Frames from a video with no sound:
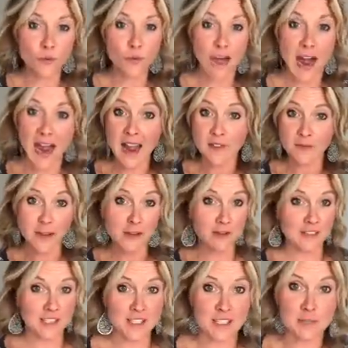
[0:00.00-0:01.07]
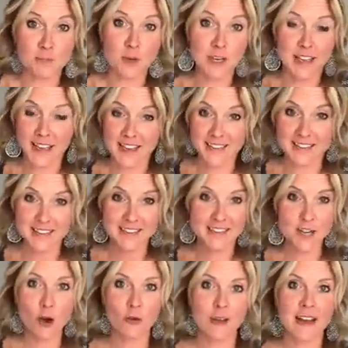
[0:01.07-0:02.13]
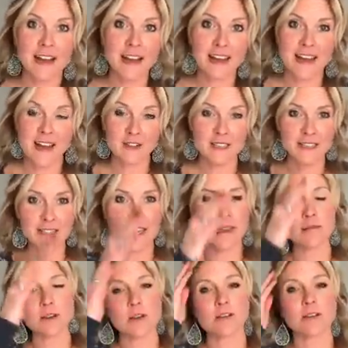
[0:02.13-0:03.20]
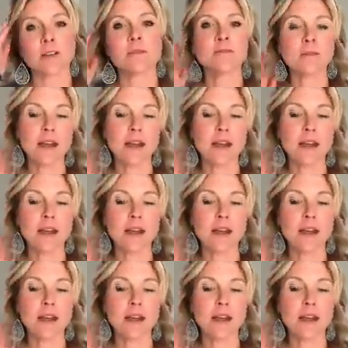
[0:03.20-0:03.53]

I have referenced this book and told it 1,000 times over.